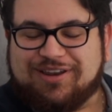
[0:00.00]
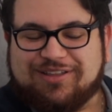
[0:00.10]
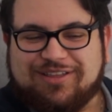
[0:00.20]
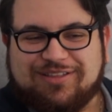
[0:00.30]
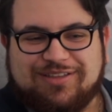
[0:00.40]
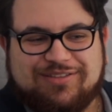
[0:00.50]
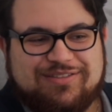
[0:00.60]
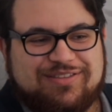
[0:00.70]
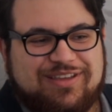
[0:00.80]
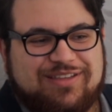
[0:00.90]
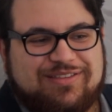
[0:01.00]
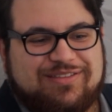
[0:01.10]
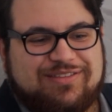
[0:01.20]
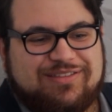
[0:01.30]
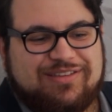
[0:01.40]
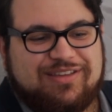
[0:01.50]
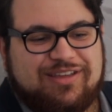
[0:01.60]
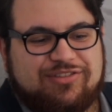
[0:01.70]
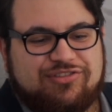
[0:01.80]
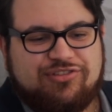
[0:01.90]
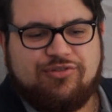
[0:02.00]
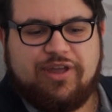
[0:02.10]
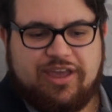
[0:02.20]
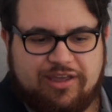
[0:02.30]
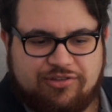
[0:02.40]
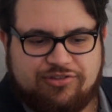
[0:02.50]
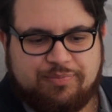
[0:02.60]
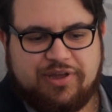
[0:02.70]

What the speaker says: It's strange,